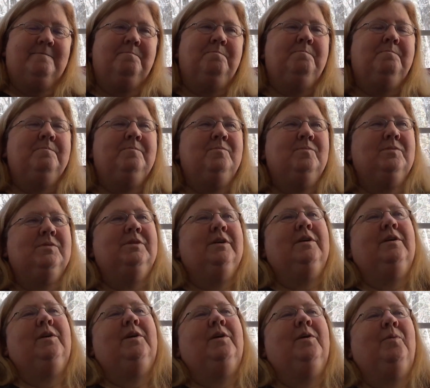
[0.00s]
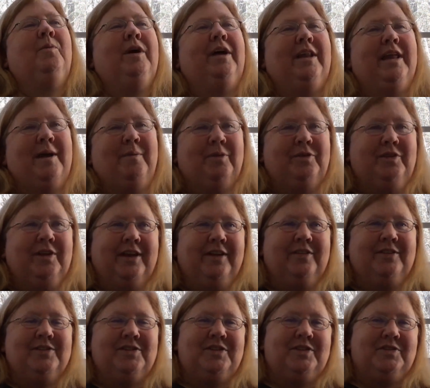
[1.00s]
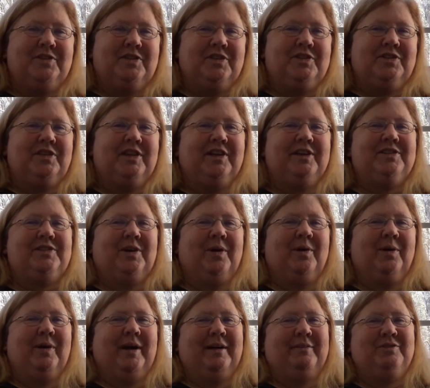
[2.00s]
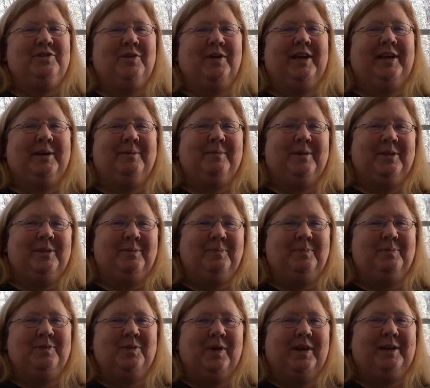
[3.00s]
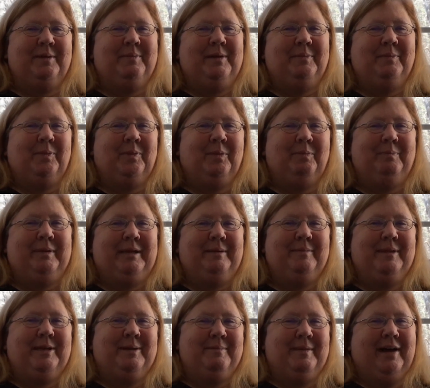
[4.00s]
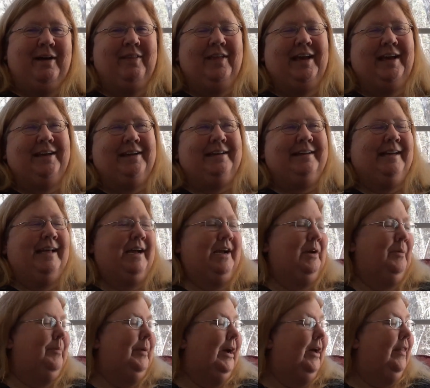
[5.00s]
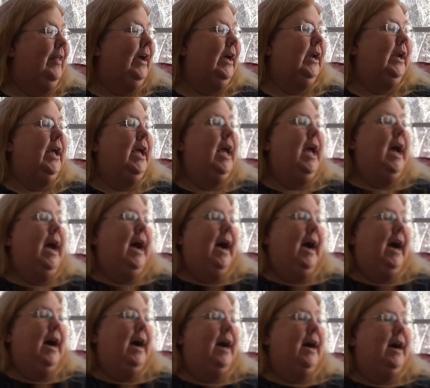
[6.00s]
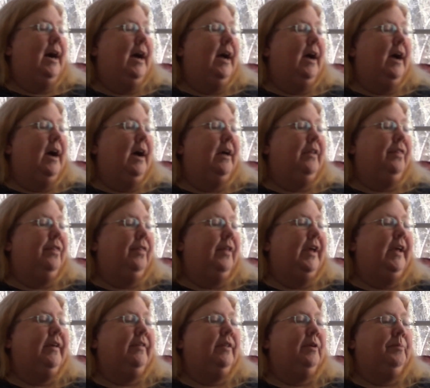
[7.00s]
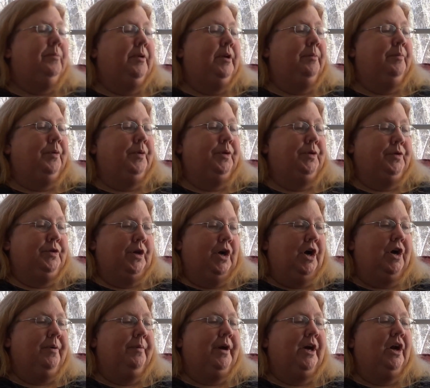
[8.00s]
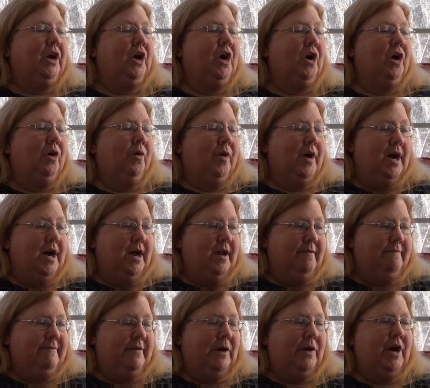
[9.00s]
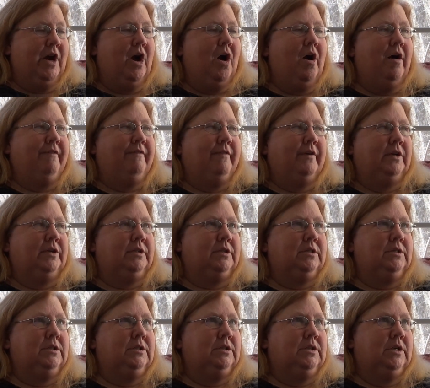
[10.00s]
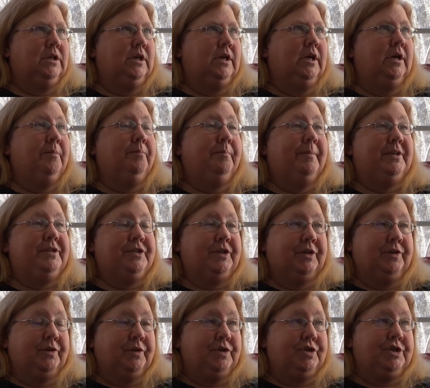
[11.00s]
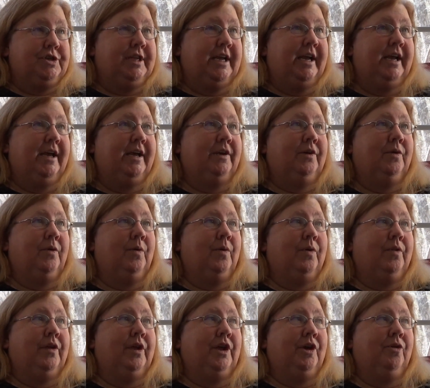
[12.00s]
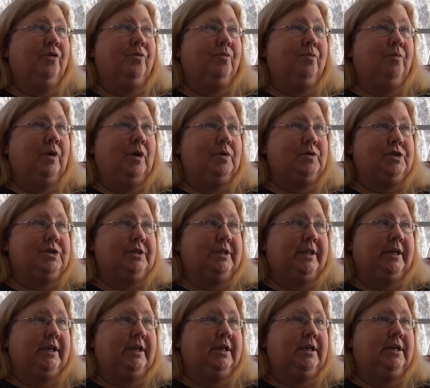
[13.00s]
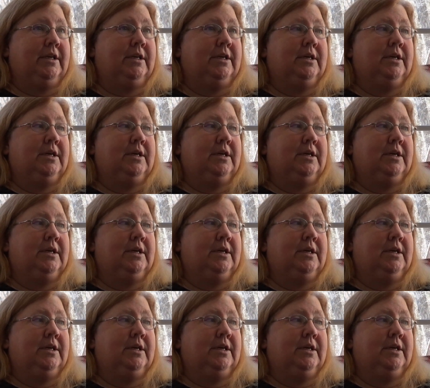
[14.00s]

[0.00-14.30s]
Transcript: Mm. Well, I will tell you there's no such thing as ROI of training, but the training people will beat me about the head and neck about that. I think that people who talk about ROI very often misunderstand or they grossly